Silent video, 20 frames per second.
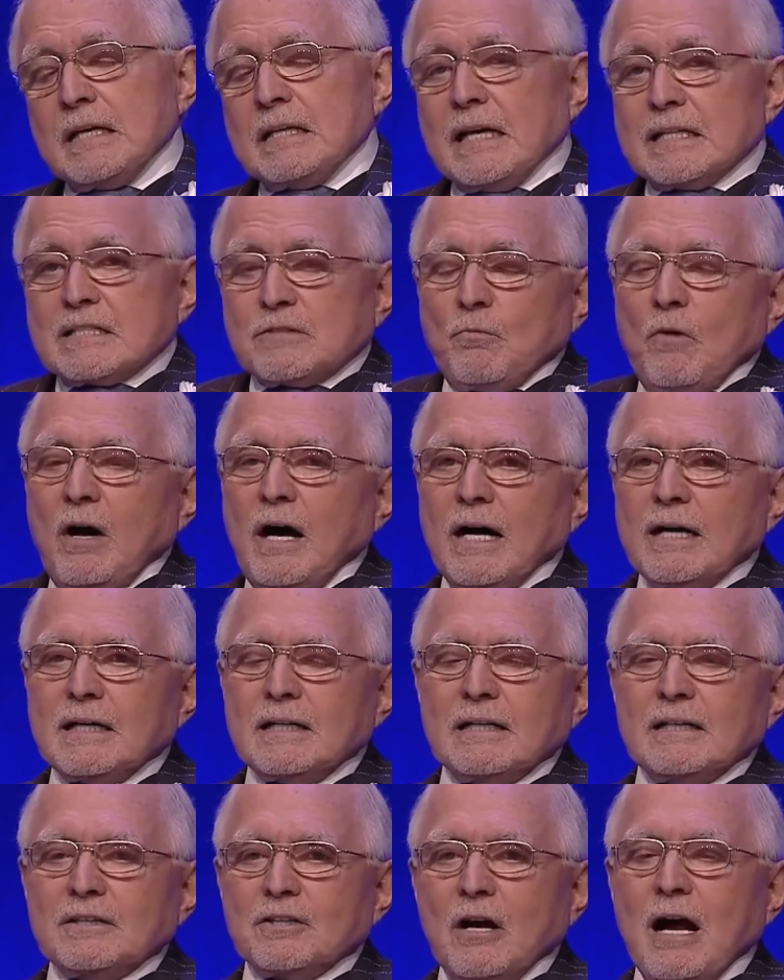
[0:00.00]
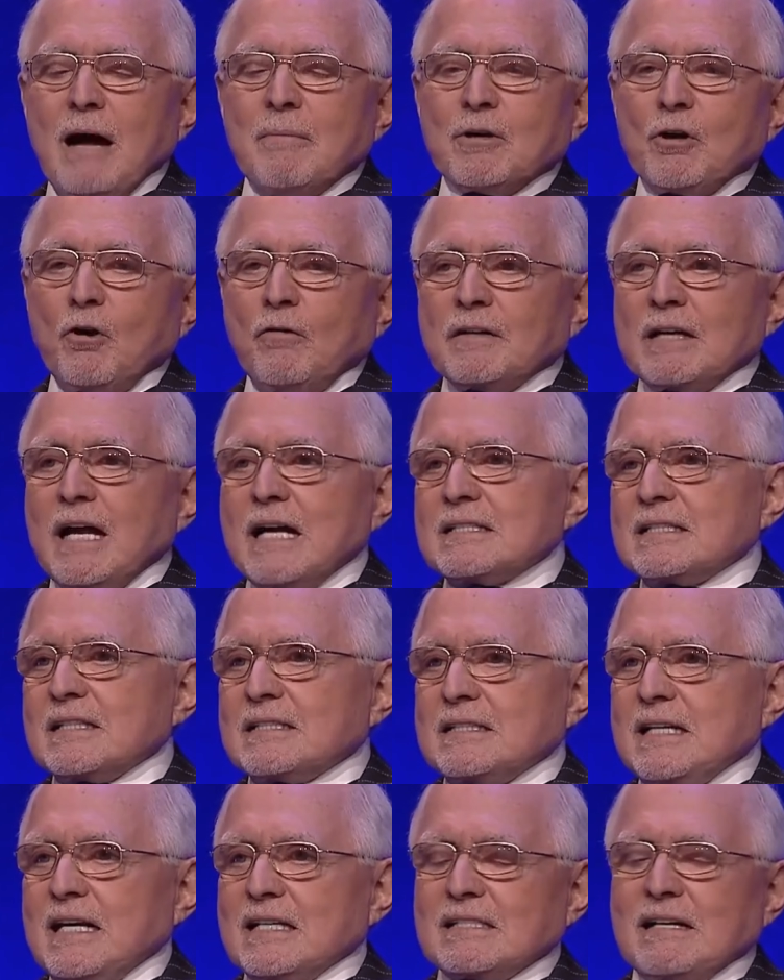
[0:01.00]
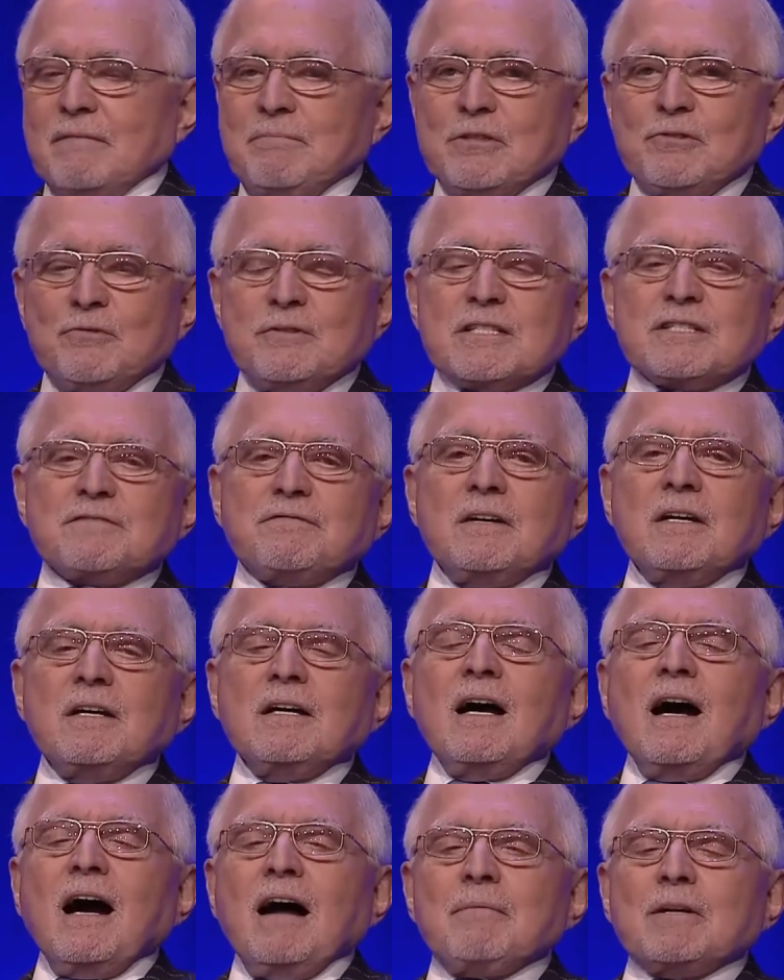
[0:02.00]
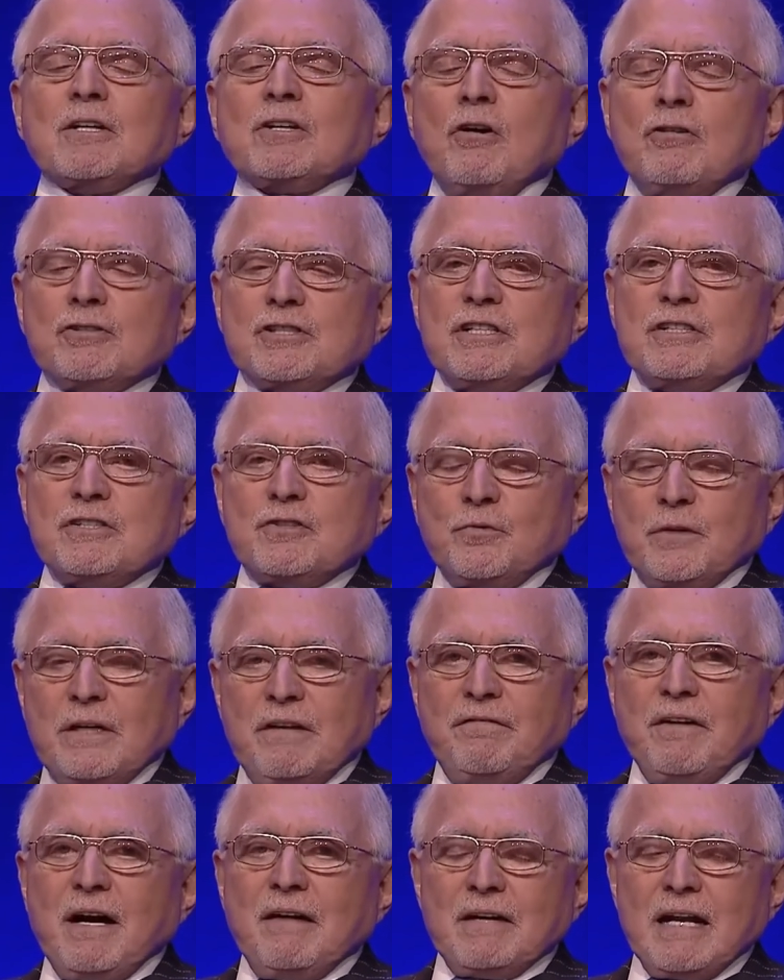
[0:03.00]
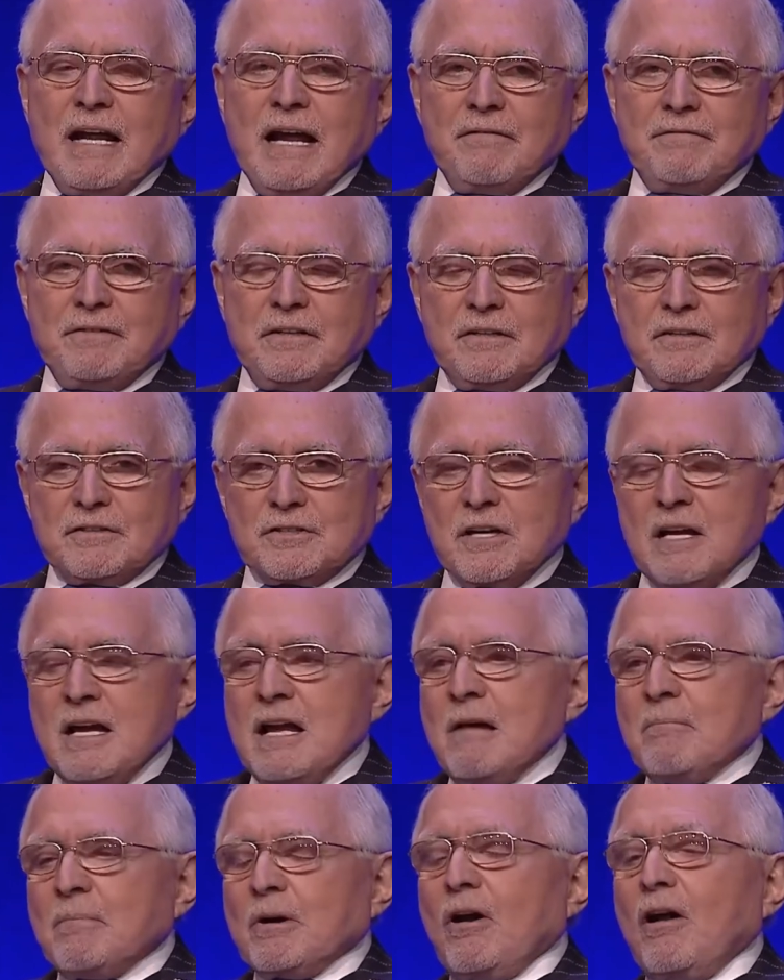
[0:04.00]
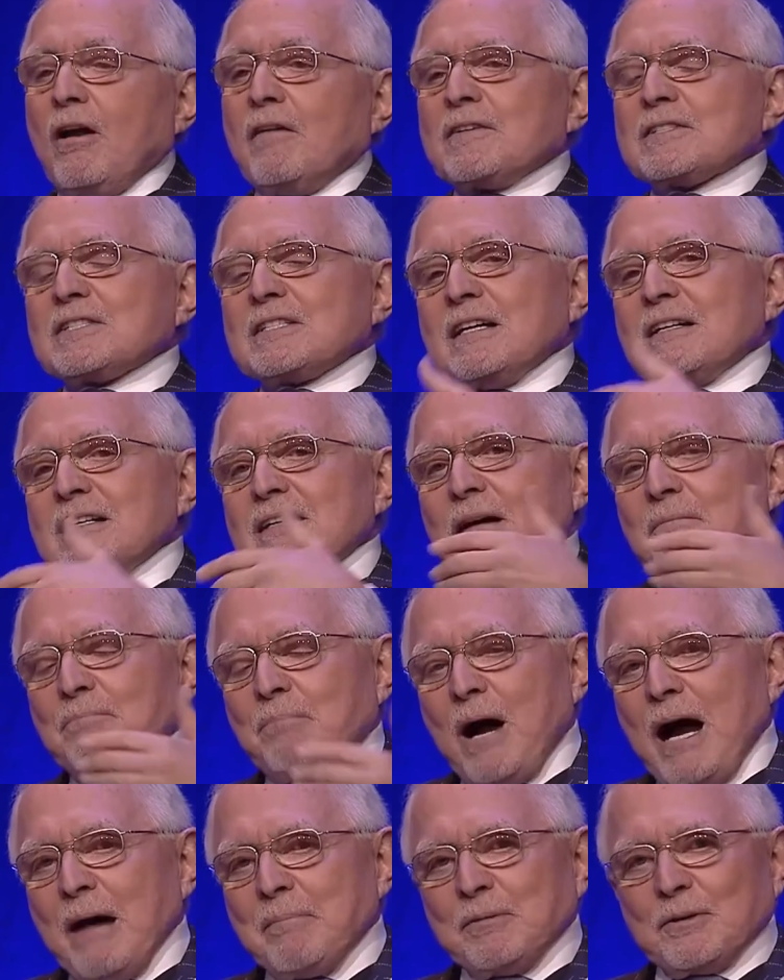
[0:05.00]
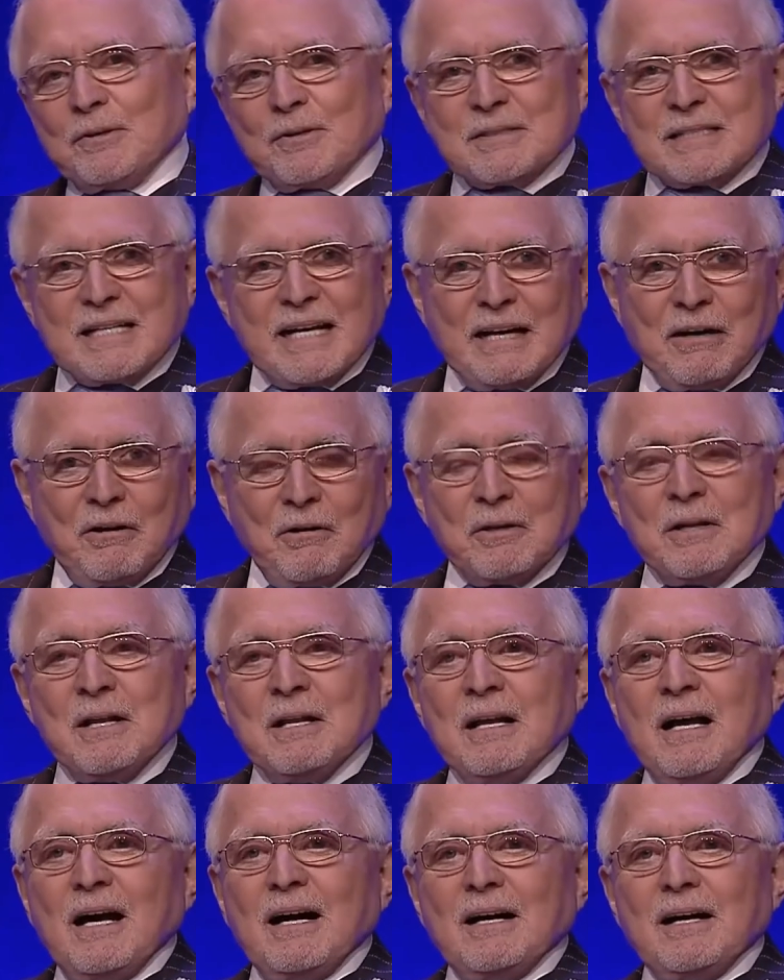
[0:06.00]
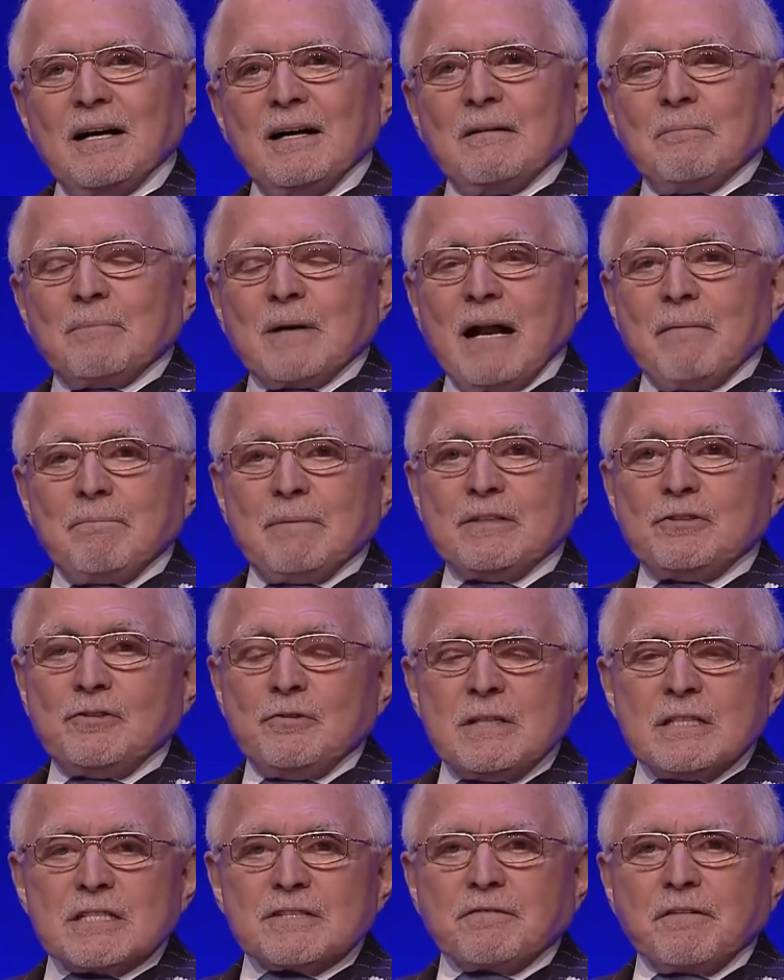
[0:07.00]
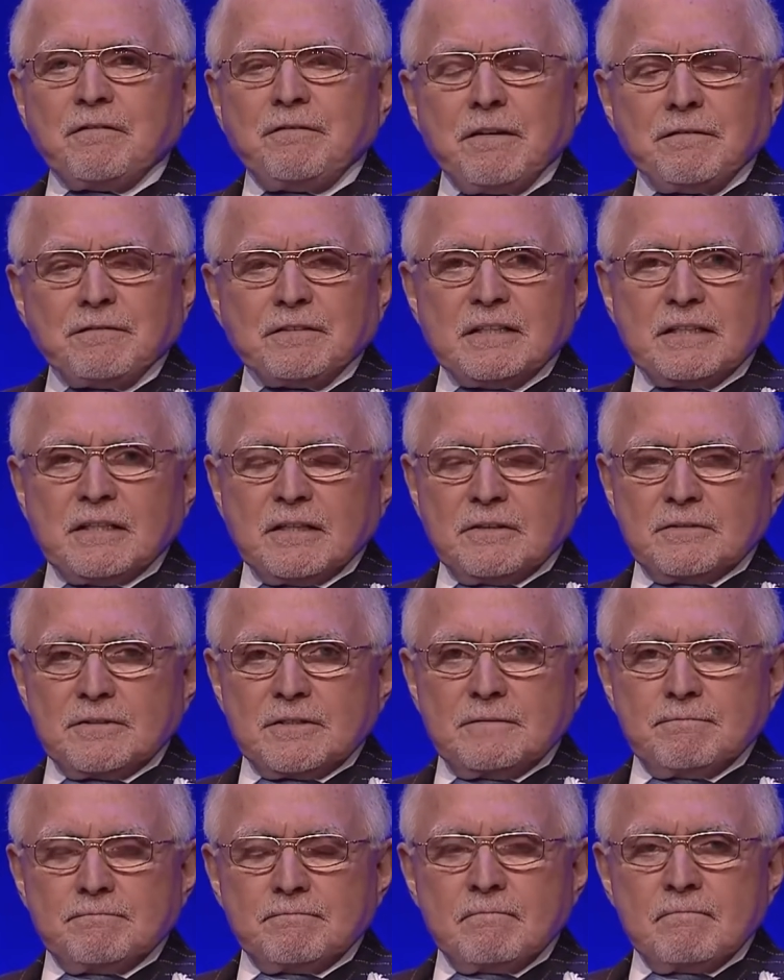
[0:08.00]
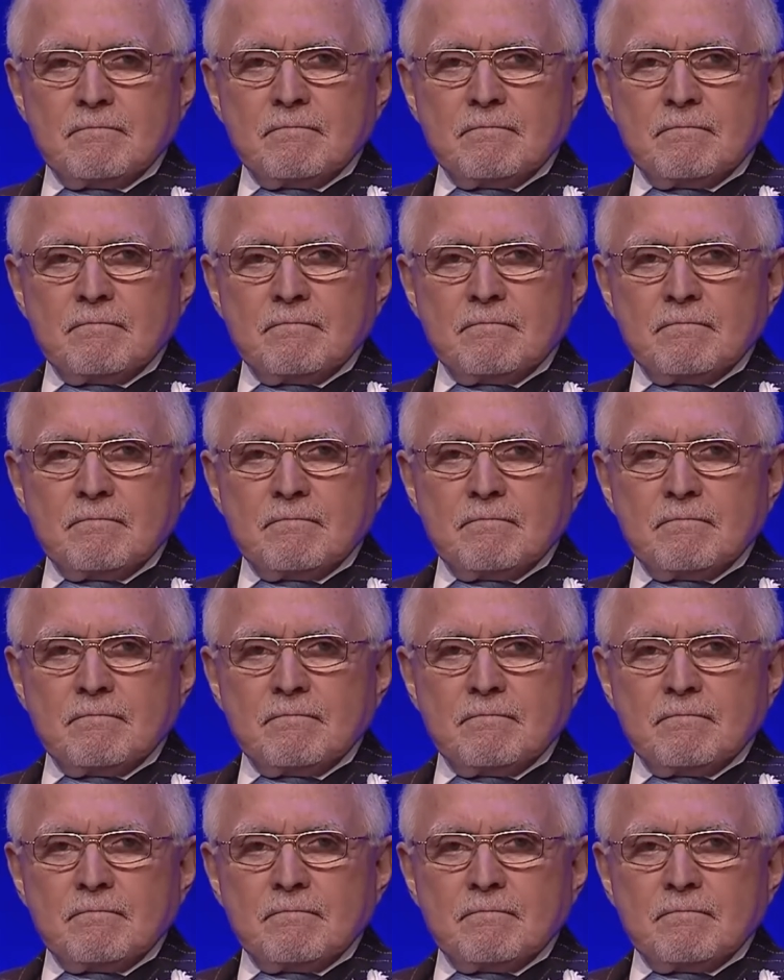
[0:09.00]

And that's why, you know, I'm an overnight success. I've been doing this, I've been coaching 25 and a half years, but all of a sudden I'm popular as hell, but I've been doing this for 50 years.